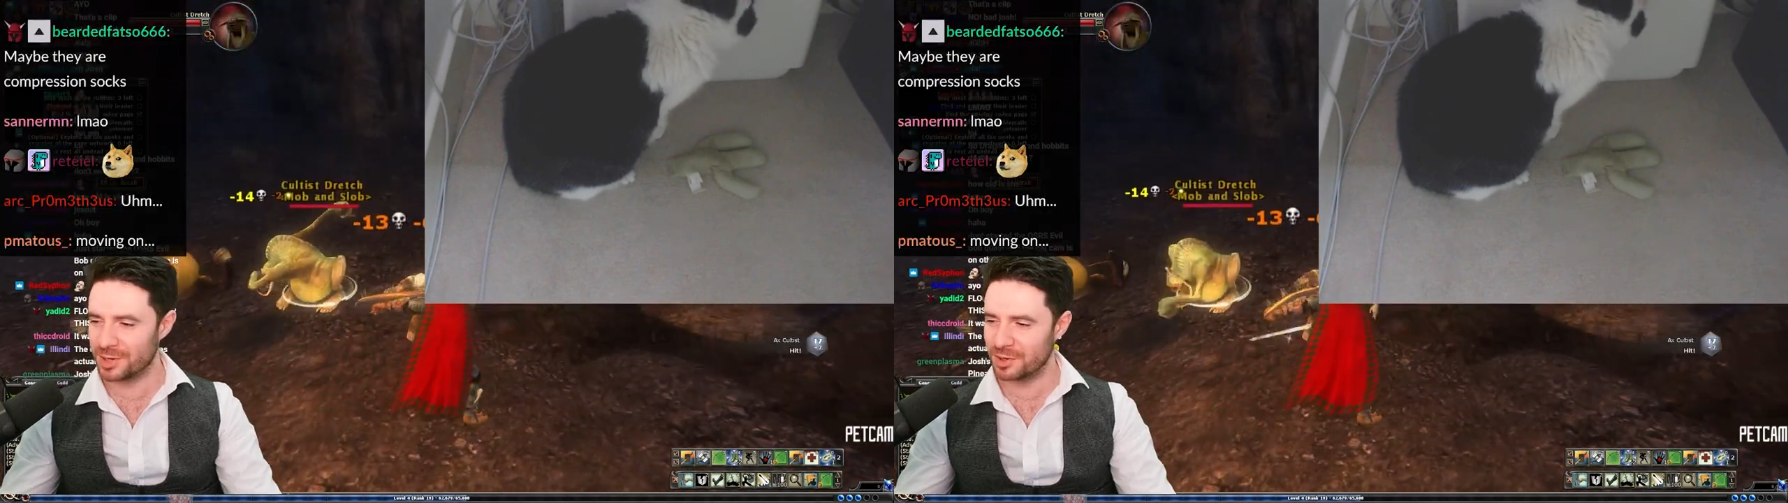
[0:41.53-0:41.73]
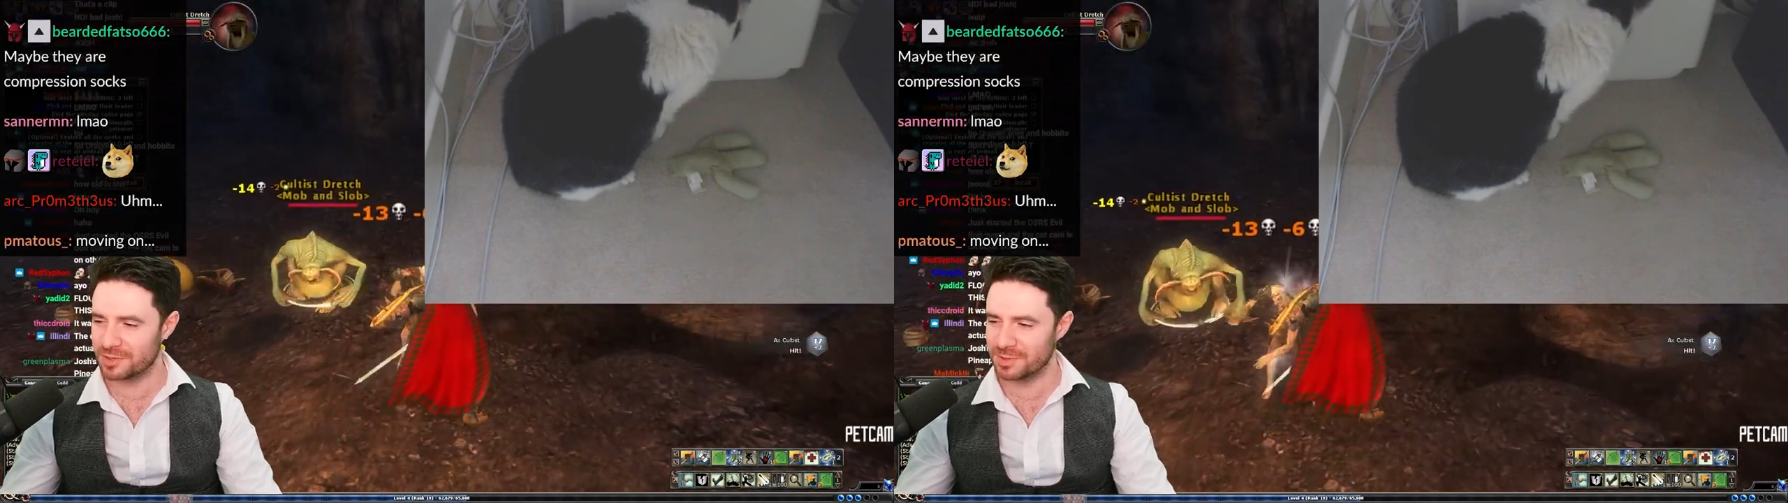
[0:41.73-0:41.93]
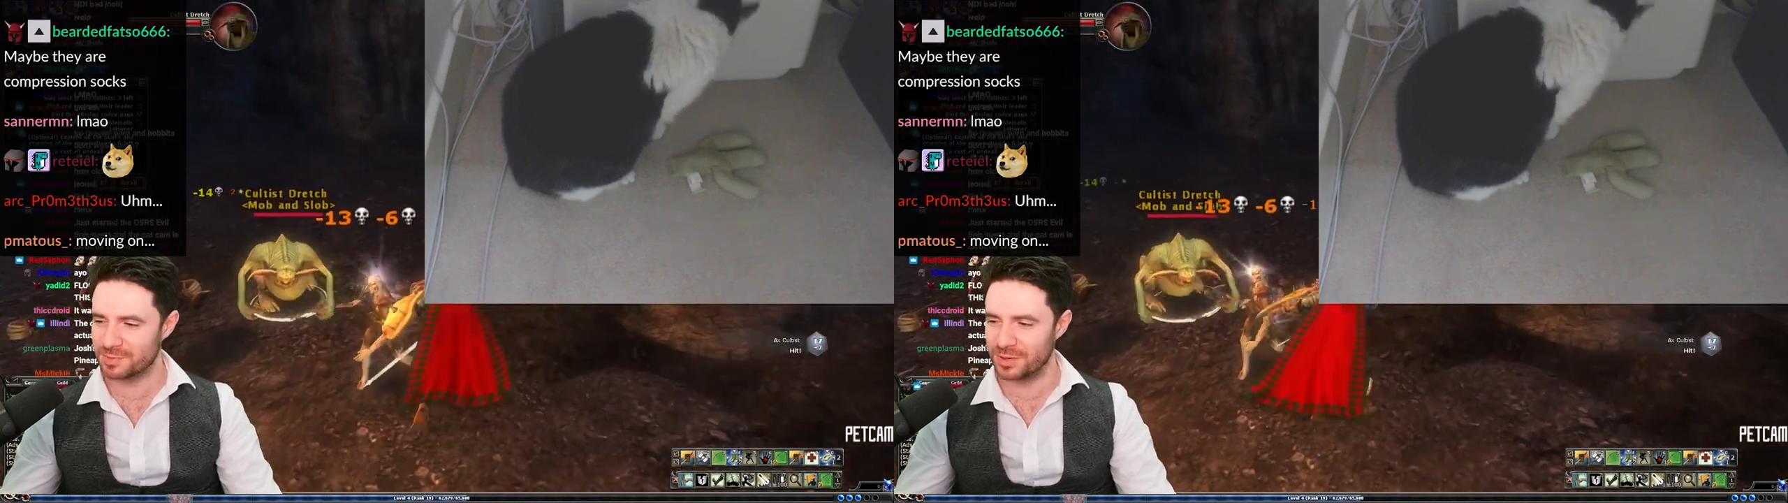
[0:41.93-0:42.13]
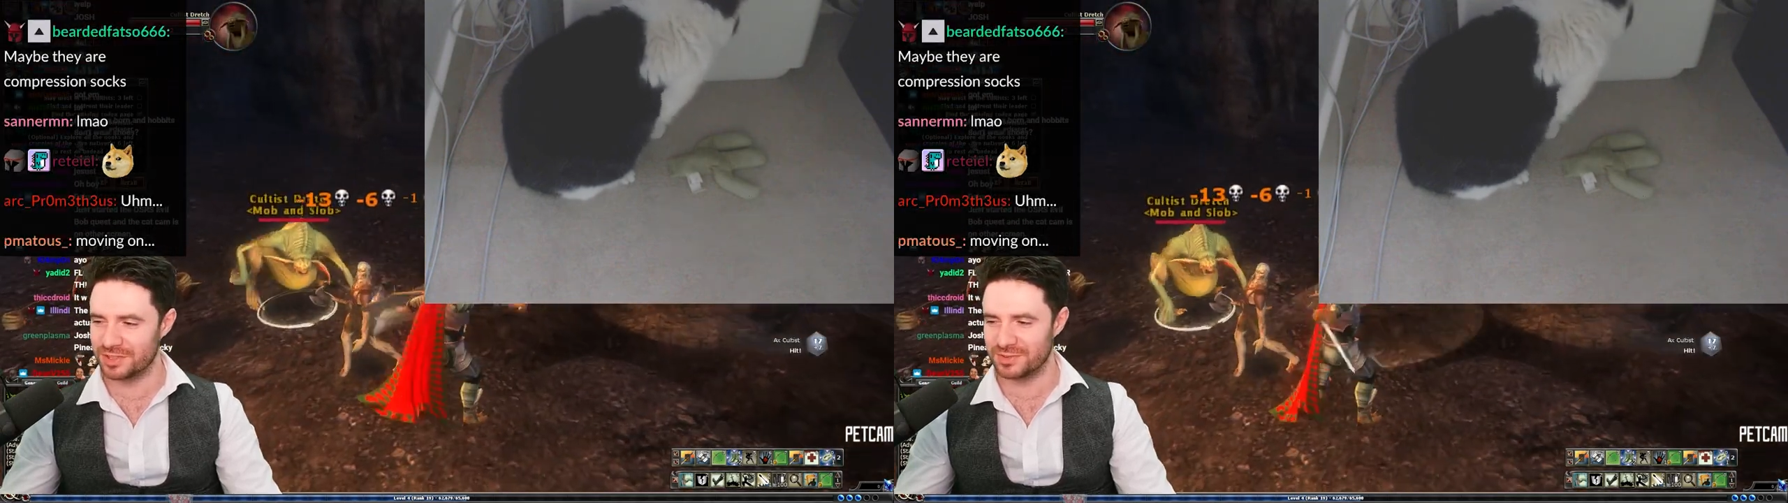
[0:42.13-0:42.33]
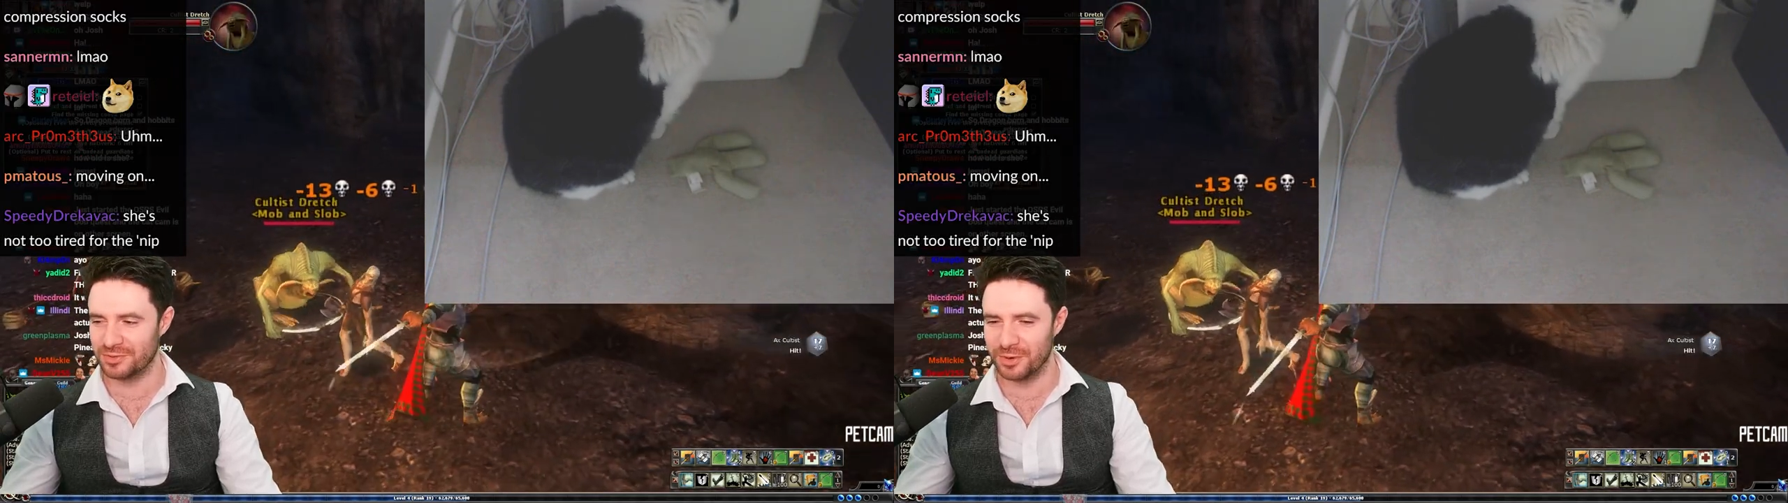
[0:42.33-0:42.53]
Christmas
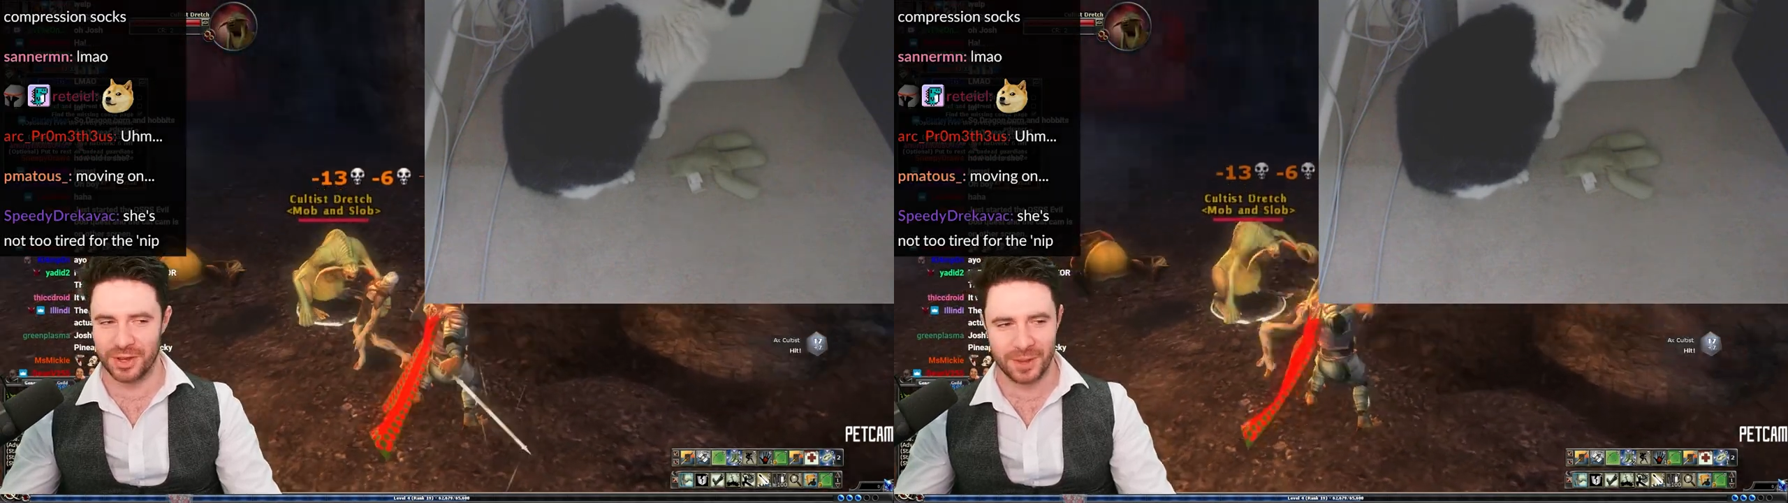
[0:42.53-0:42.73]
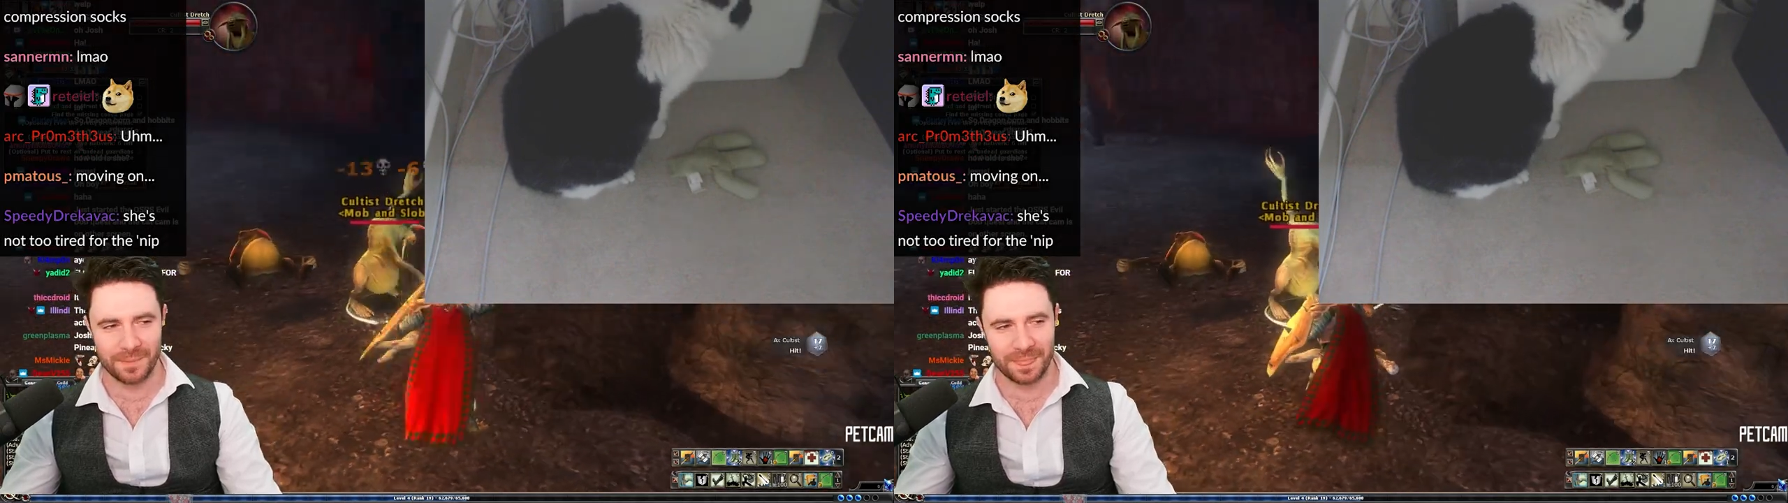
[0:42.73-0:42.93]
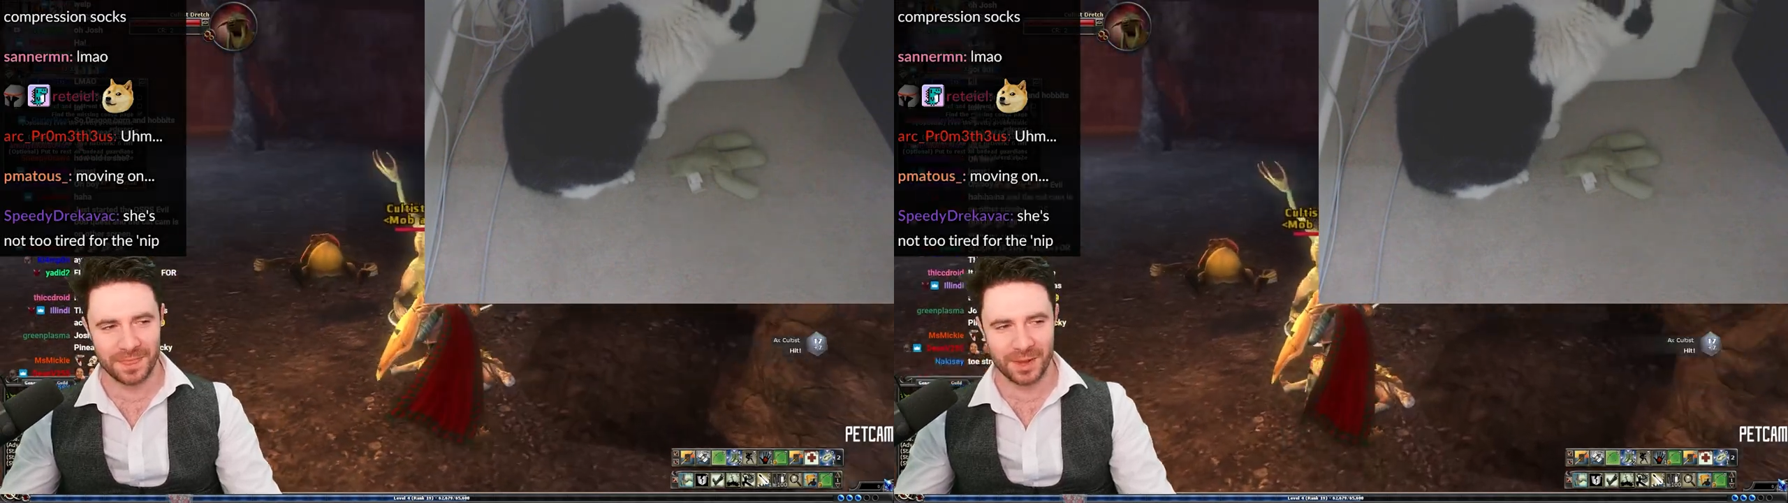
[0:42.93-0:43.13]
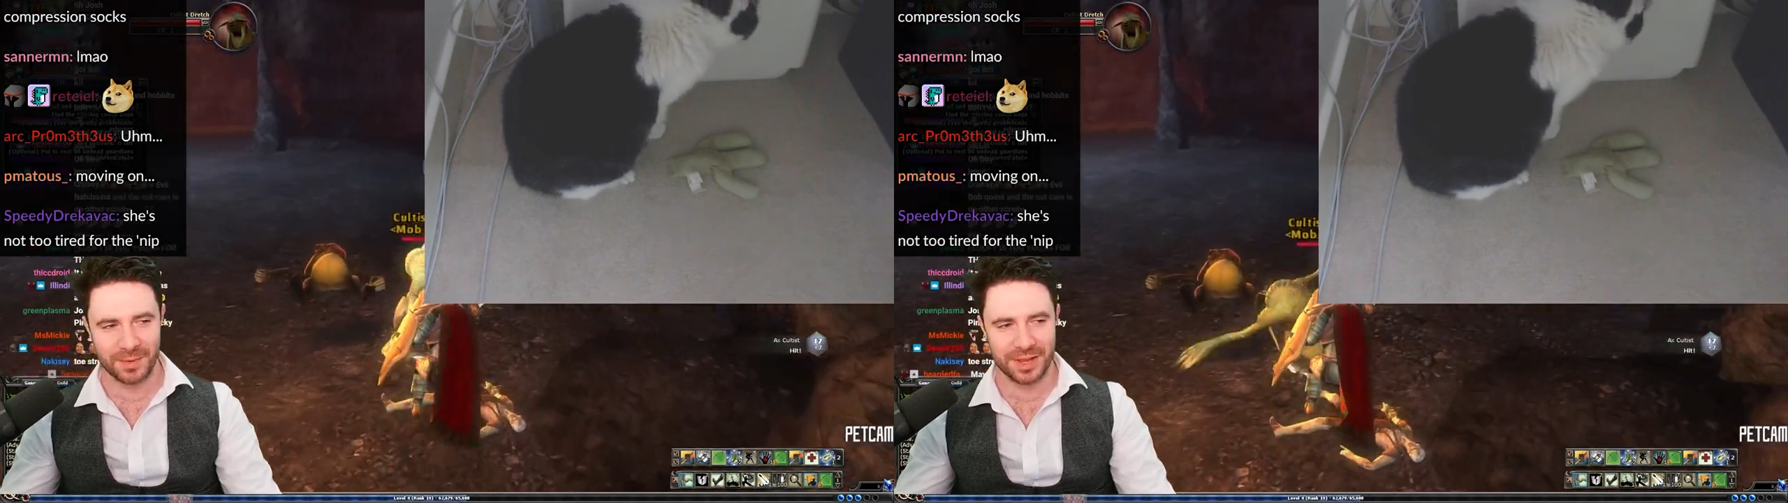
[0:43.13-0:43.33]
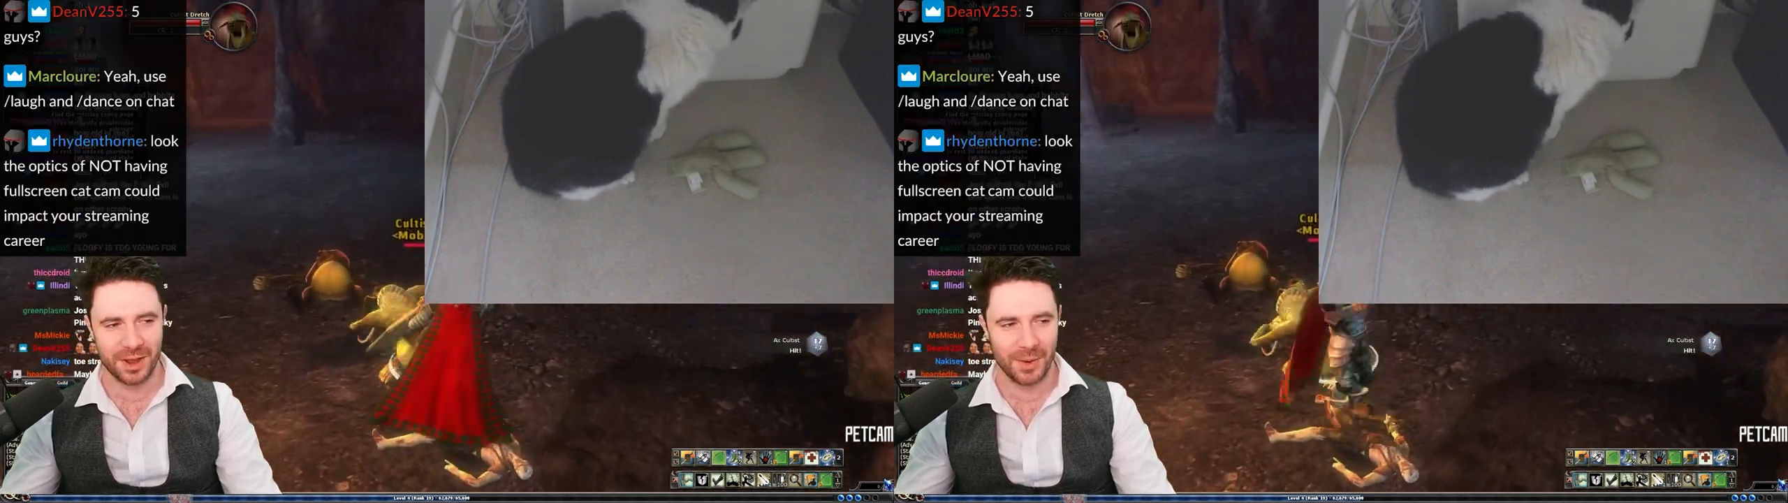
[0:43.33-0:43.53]
present for you. There
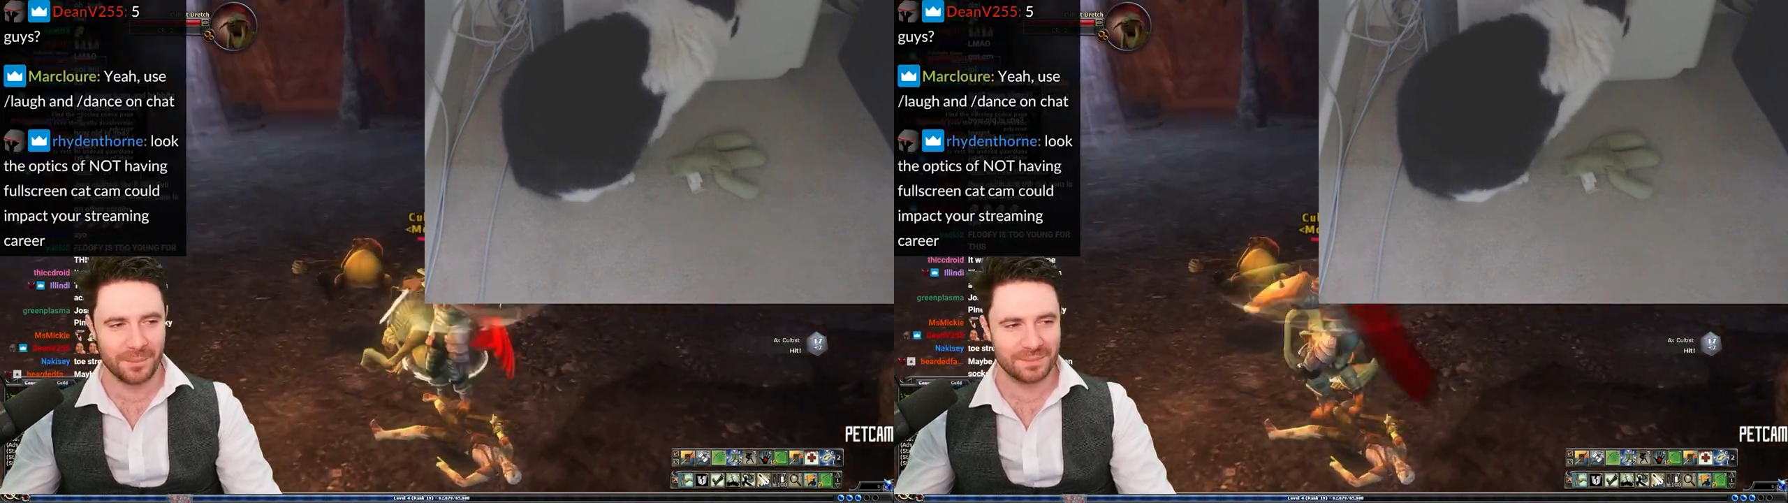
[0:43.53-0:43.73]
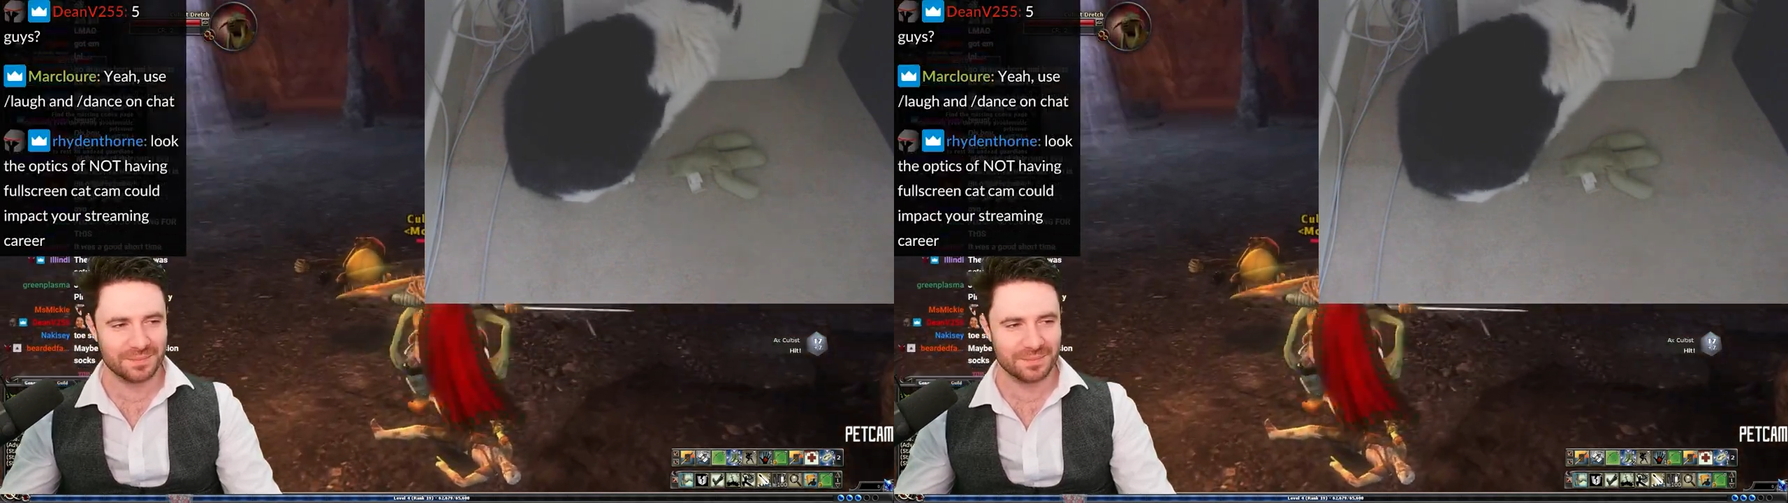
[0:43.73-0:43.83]
we go.